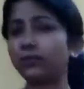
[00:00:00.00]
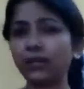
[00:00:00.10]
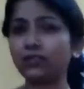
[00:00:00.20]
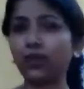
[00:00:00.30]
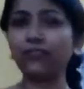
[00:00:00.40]

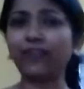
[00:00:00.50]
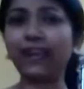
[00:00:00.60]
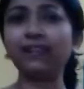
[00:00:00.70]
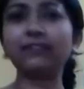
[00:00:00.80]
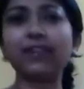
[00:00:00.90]
does not
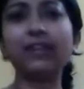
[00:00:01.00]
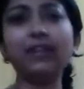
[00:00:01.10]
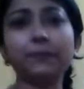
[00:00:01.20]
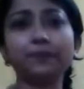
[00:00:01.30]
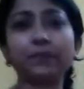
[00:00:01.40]
find very
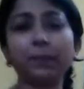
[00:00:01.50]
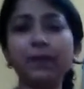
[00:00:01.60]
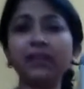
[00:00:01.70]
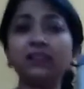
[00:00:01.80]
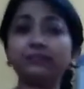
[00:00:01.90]

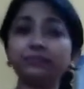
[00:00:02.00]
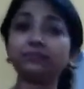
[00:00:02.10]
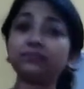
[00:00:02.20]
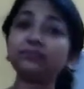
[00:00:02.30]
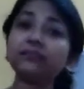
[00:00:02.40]
big
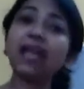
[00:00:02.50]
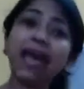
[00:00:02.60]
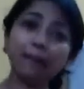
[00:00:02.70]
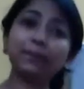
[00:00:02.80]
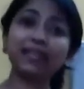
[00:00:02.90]

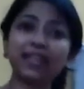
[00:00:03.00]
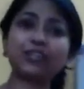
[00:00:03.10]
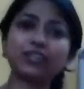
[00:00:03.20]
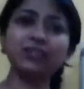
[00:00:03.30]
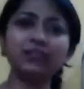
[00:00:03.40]

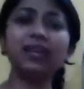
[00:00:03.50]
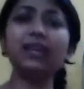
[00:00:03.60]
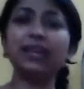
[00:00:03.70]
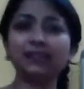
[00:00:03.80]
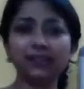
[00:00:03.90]
application
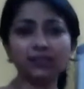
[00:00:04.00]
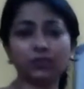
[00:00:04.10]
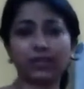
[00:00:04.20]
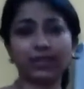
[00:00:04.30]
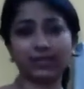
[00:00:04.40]
in the
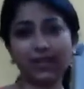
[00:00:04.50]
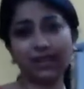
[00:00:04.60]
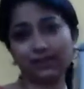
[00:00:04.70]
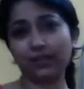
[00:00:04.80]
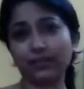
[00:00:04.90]
society
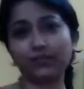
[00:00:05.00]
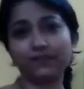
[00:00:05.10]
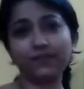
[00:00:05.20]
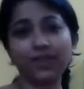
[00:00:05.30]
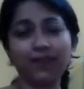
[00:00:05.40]
as such.
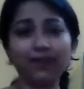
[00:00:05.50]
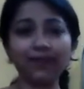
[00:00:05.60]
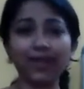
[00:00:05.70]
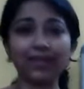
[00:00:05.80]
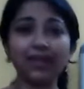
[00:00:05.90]

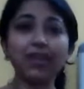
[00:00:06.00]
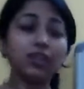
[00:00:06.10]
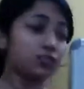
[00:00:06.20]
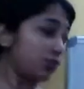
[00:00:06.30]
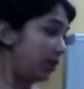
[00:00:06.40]
Okay,
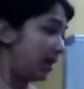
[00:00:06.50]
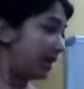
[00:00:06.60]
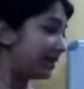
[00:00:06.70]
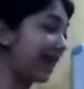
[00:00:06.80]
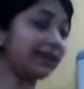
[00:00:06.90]
so
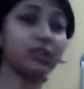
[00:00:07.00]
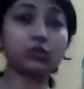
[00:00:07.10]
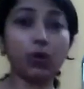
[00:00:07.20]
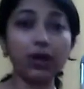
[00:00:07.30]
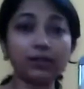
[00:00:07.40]
that is
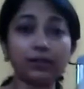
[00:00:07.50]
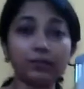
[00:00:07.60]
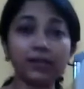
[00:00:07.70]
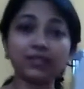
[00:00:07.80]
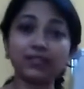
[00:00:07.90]
what
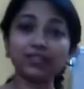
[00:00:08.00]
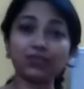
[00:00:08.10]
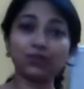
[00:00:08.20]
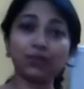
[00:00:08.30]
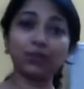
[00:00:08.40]
brings us
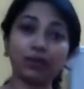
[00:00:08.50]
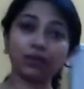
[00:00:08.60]
to